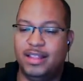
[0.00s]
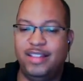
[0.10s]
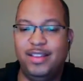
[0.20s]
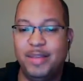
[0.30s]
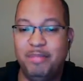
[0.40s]

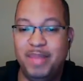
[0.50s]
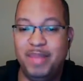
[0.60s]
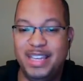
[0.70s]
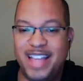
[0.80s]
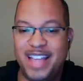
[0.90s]
That doesn't
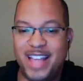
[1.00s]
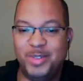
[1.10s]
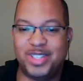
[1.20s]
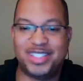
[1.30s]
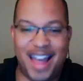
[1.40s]
mean that
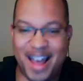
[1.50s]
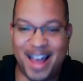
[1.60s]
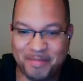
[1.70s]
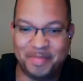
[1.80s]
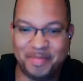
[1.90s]
you
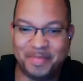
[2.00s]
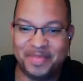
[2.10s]
stop.